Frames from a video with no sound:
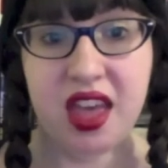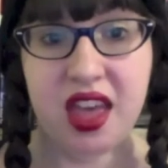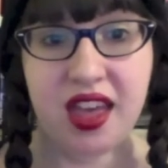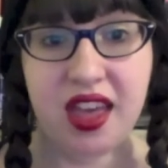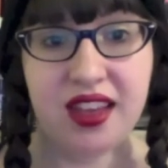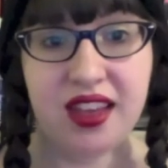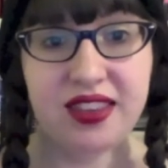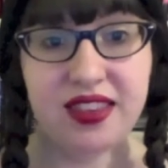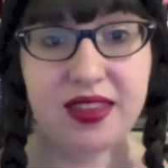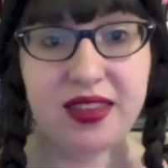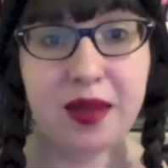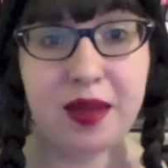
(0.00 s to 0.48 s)

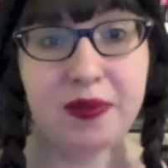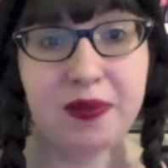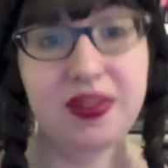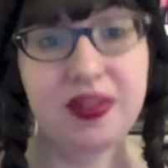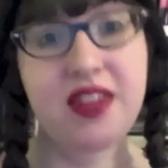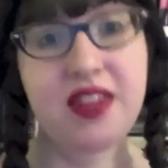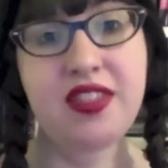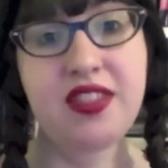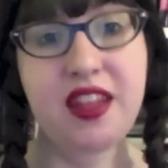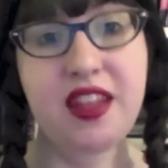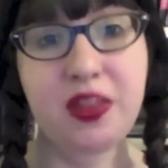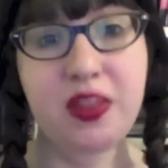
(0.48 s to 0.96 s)
accept
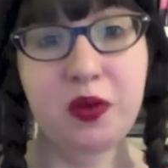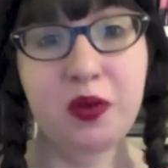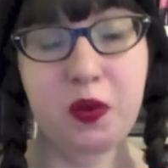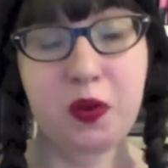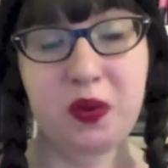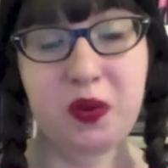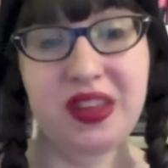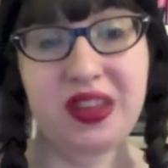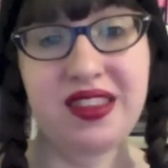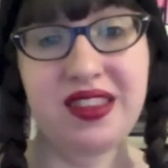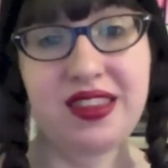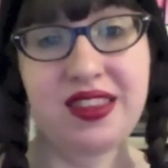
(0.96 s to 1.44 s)
that that's what
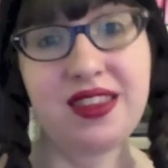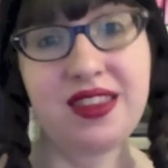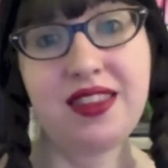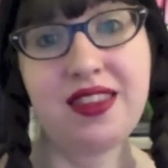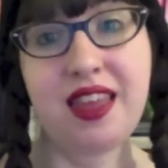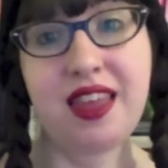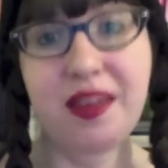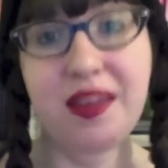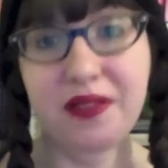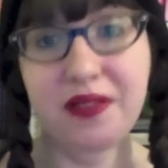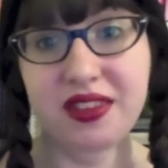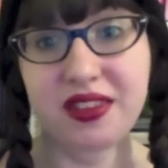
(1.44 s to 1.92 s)
Weetzie's
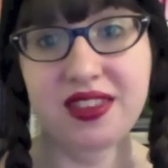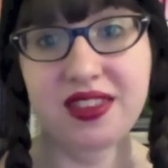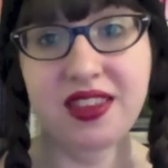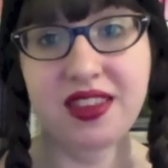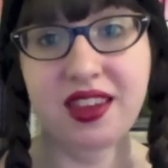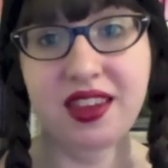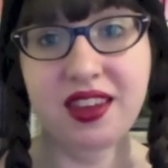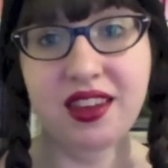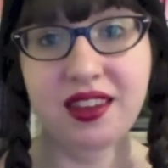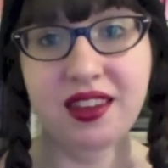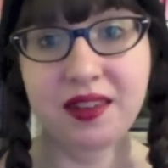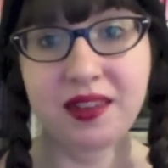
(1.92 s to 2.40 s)
life is
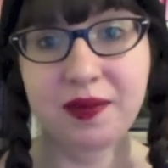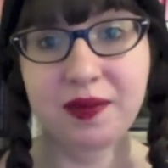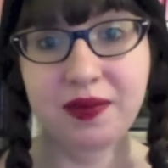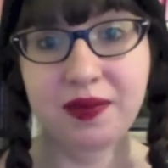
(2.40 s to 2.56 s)
like.